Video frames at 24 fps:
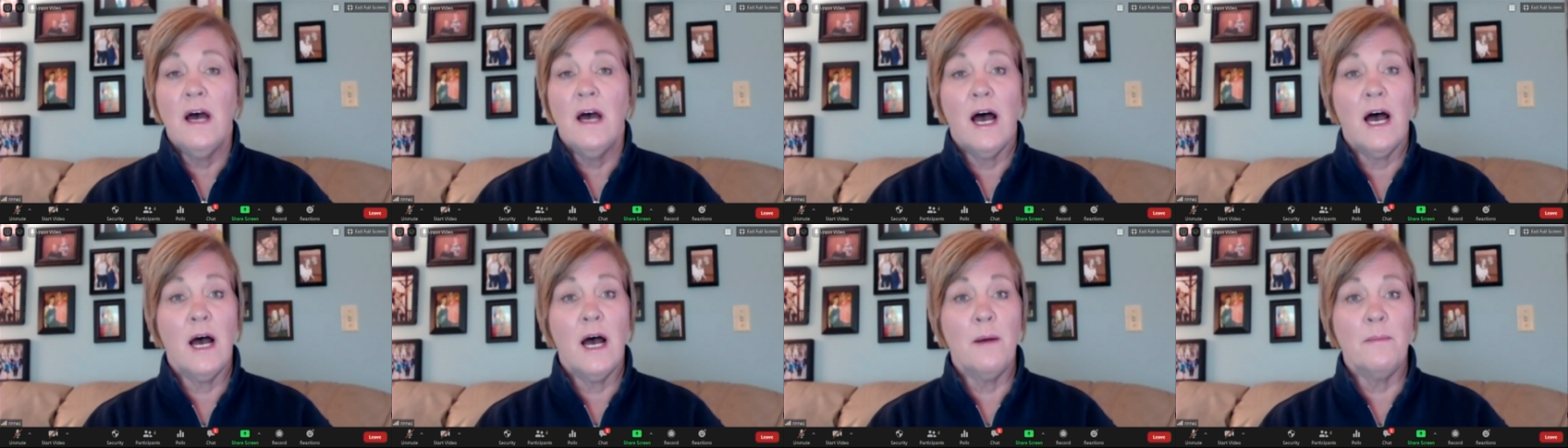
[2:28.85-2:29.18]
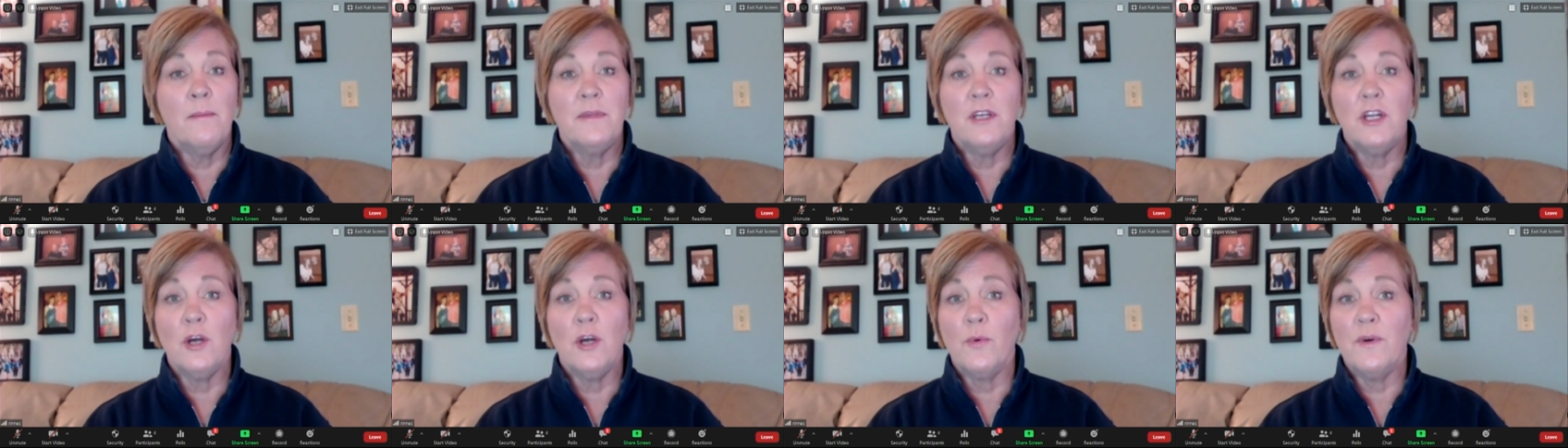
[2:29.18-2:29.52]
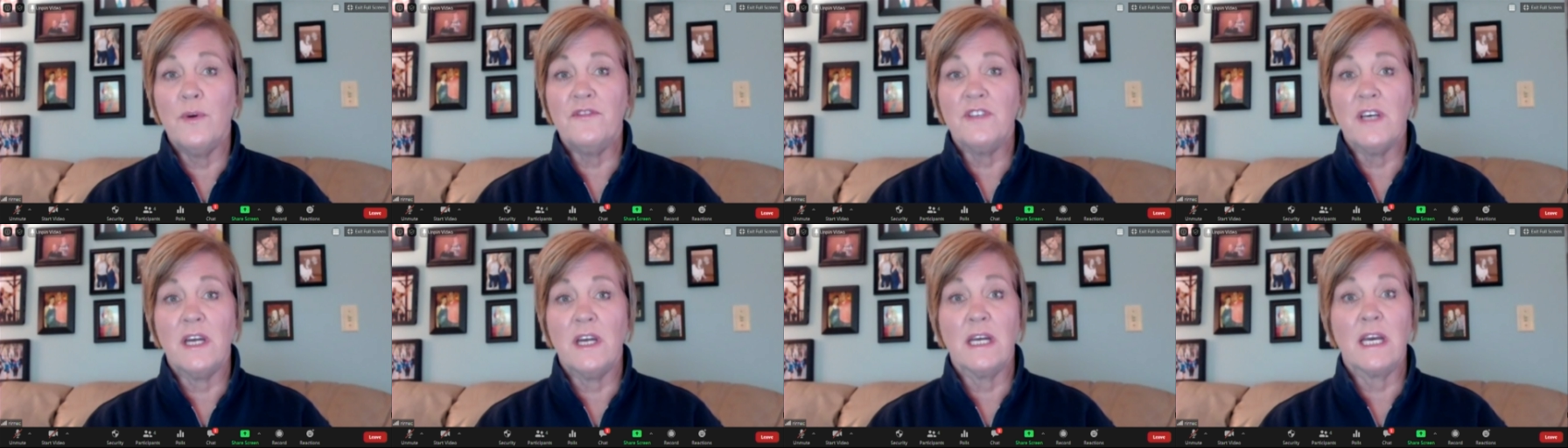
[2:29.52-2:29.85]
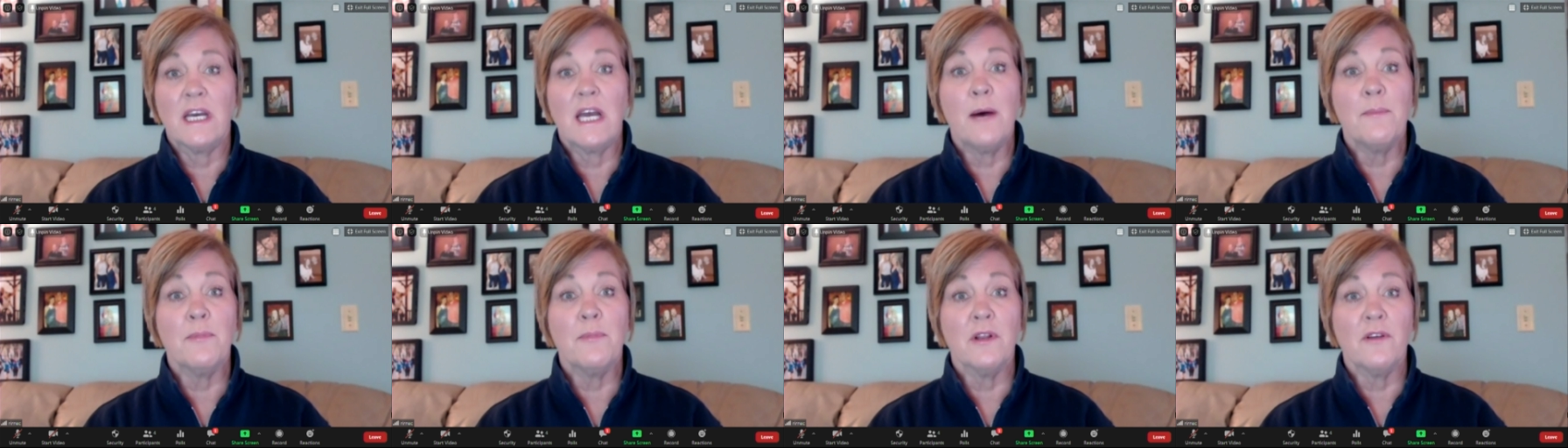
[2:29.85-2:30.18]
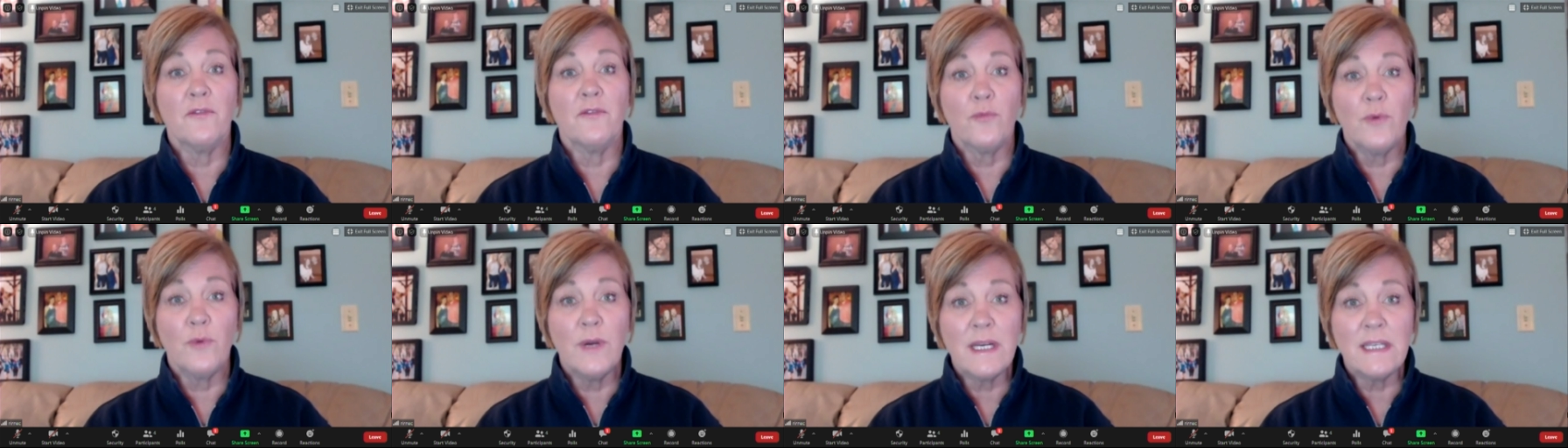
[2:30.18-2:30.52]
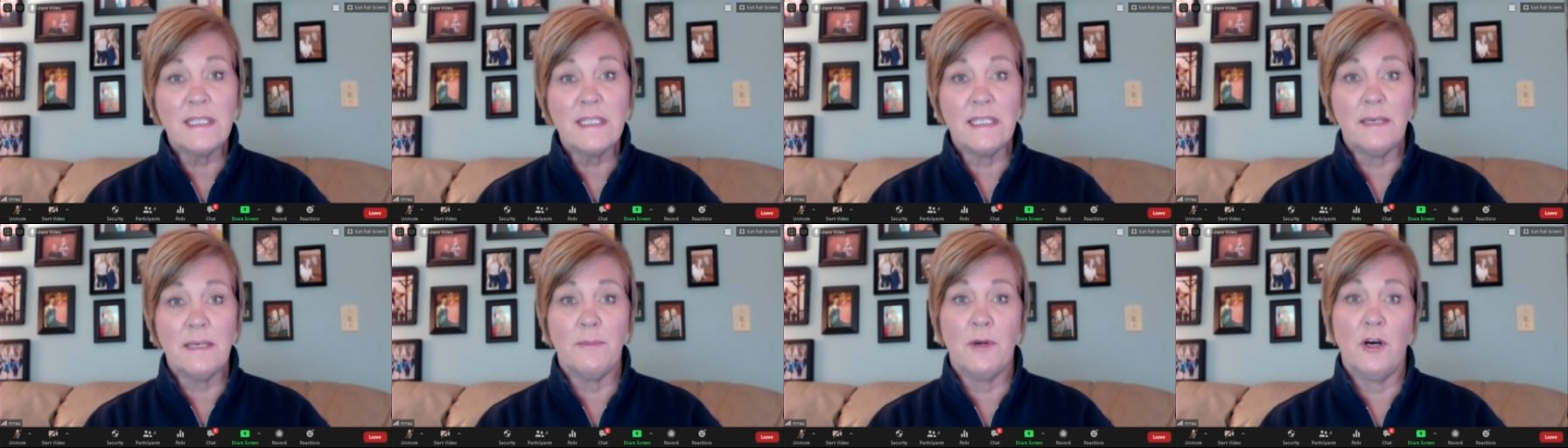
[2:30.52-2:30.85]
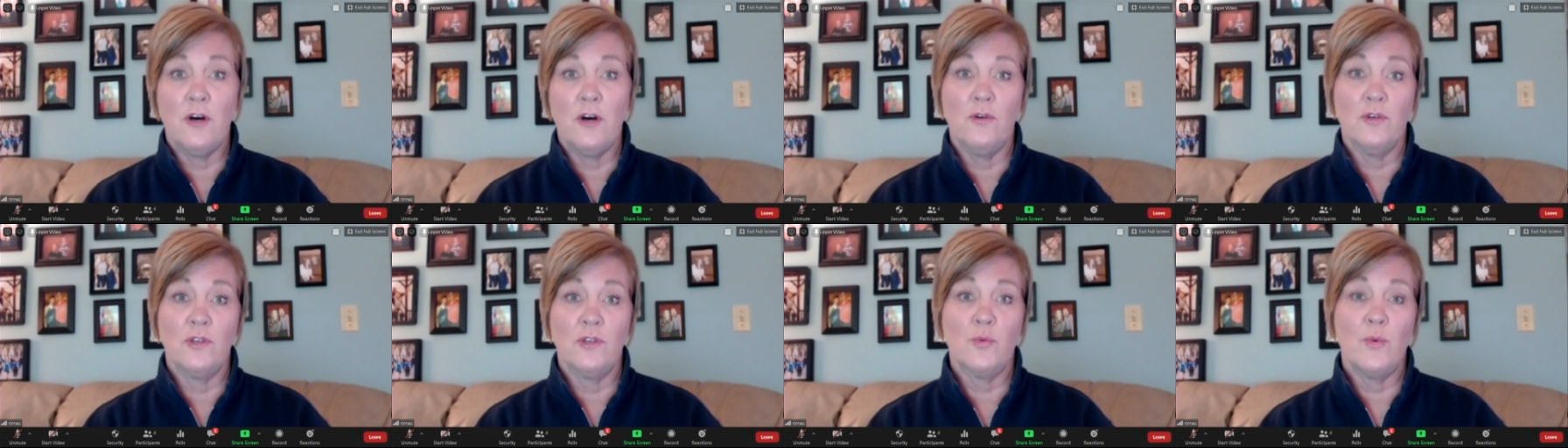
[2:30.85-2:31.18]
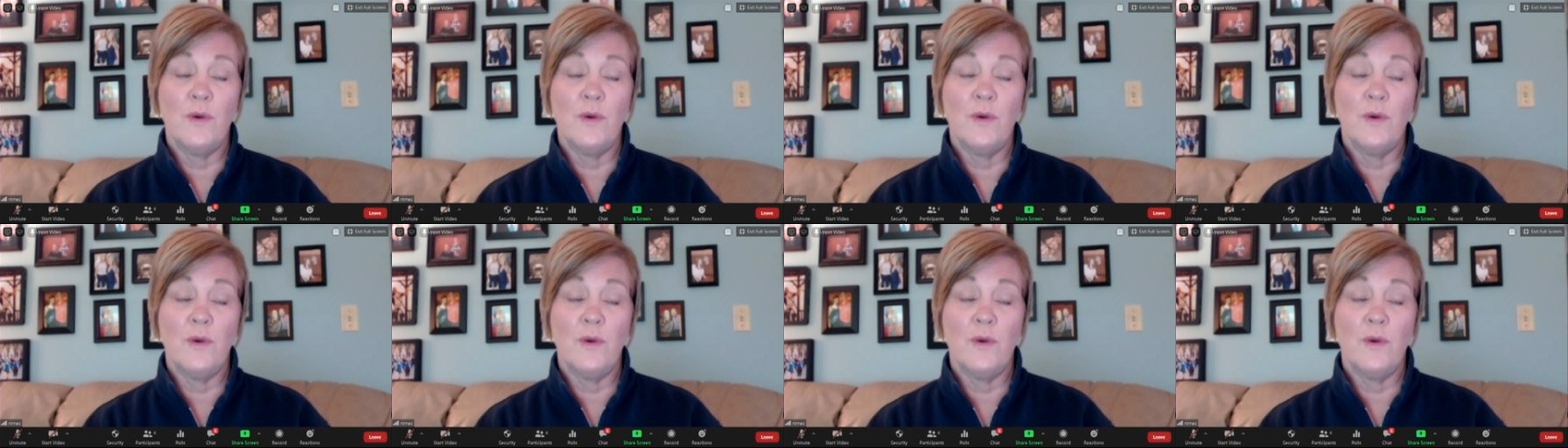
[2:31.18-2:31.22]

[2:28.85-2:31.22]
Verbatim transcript: um, you know, we've done a couple of rig demos,